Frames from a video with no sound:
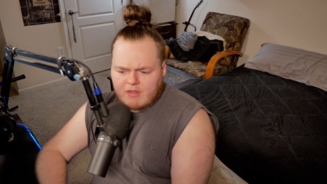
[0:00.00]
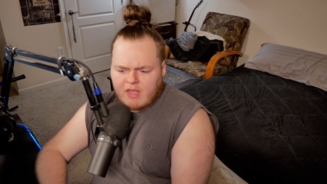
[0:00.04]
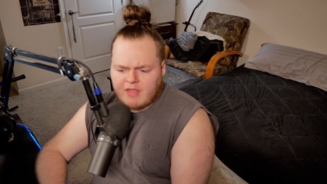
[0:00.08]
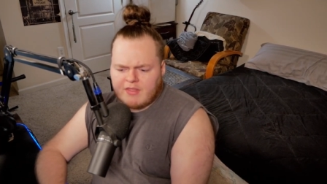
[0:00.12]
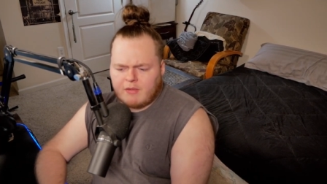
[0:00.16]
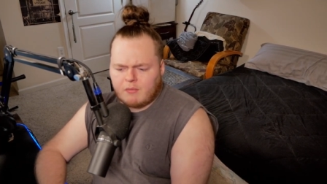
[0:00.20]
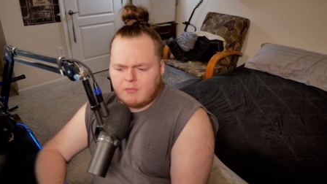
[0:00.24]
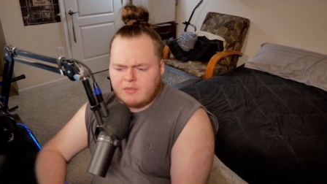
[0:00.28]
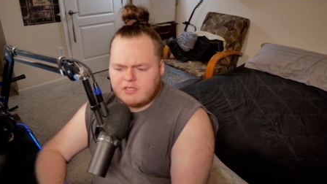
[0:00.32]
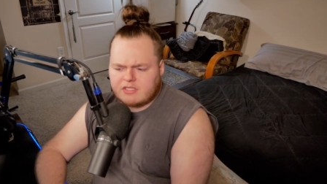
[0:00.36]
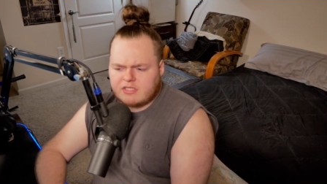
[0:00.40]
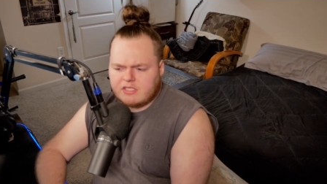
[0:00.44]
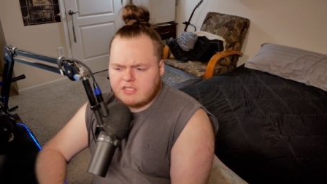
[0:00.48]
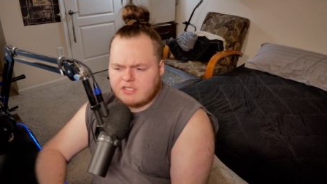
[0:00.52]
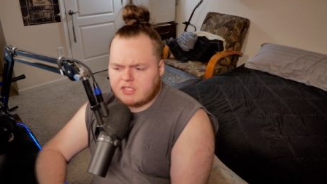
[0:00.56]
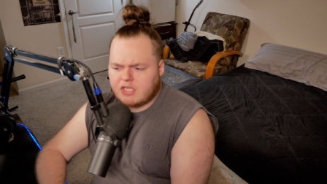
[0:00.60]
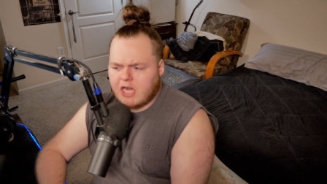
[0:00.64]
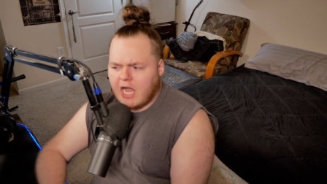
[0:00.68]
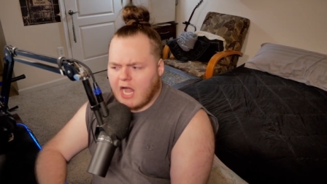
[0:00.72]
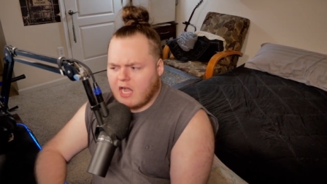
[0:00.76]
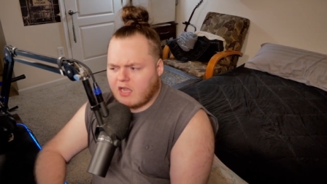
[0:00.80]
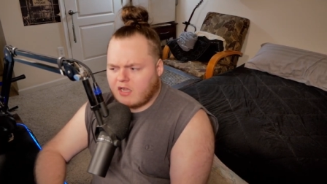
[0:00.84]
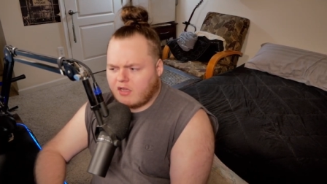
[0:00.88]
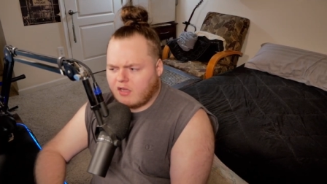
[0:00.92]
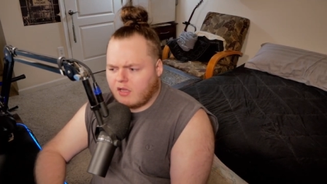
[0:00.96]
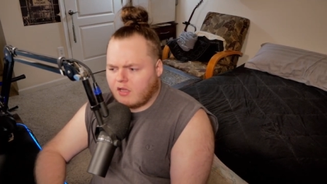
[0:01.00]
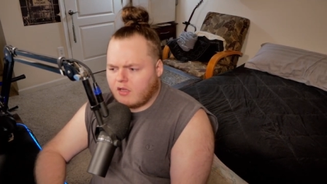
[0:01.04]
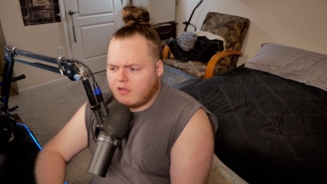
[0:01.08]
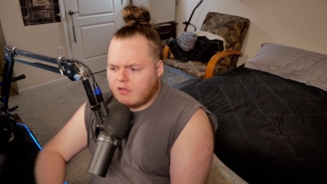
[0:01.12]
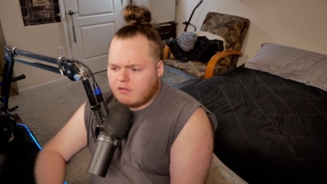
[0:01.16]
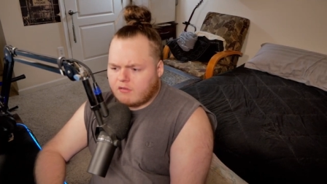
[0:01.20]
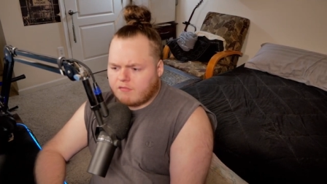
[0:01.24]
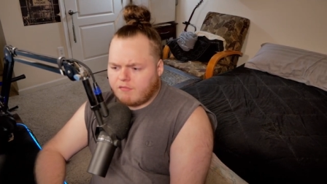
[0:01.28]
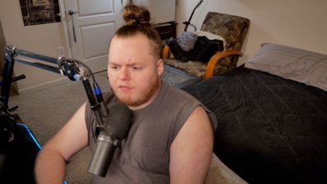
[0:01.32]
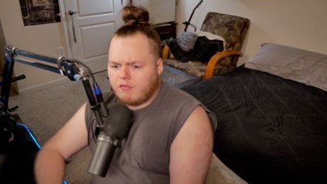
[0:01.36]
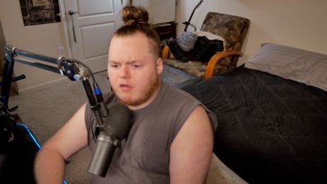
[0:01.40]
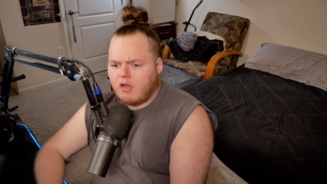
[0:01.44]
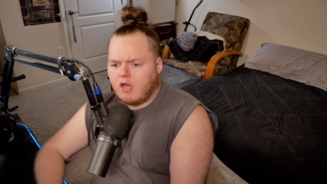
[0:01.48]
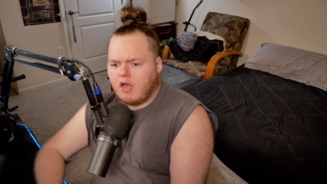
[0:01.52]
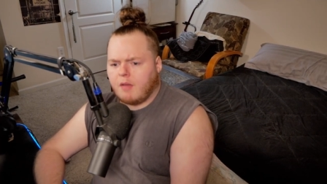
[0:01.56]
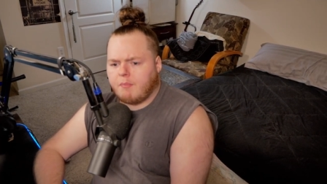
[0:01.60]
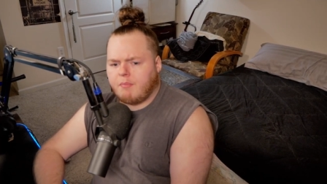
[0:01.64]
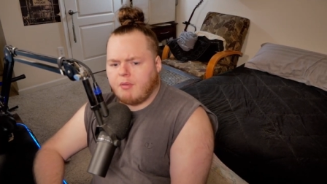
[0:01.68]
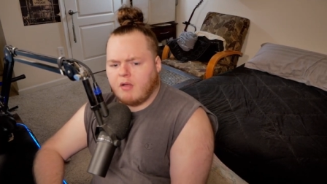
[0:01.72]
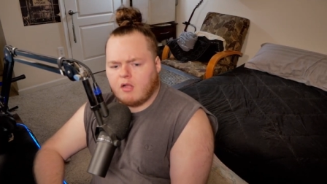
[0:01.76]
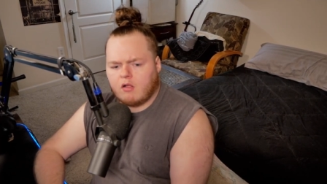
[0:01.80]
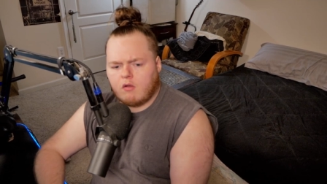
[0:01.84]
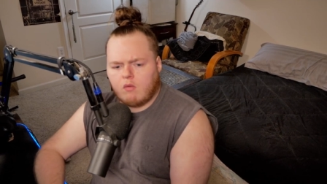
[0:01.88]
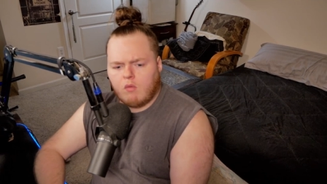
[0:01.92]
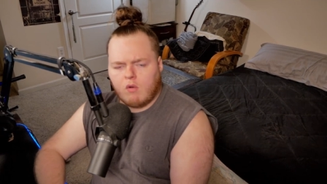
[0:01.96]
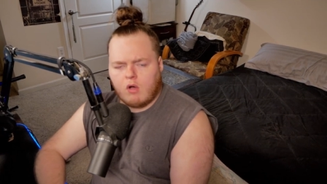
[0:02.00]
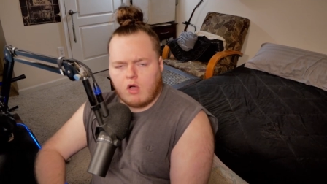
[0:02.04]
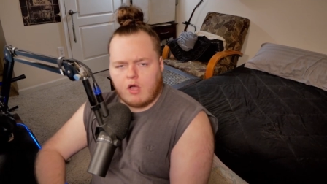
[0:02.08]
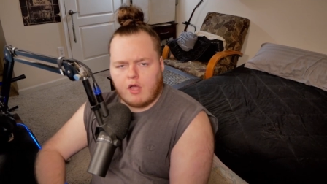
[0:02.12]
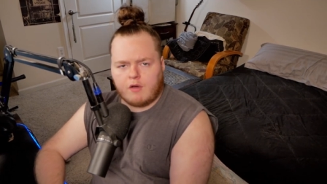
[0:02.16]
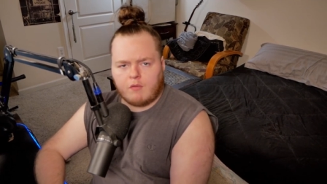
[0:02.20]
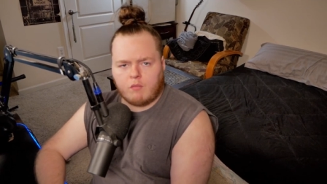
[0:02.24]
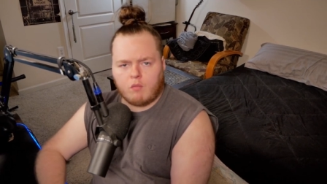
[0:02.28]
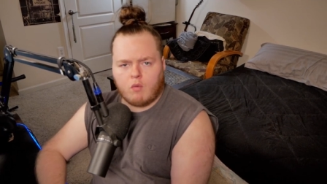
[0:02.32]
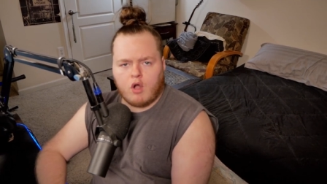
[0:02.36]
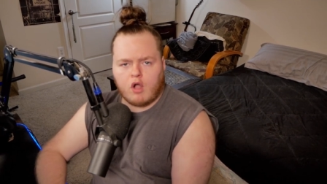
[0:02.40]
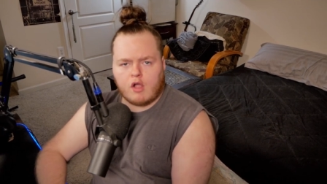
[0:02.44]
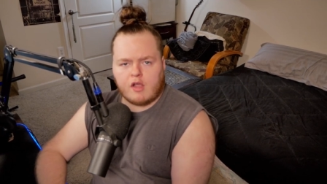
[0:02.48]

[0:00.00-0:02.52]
And then we see Shaka, uh, Punk One,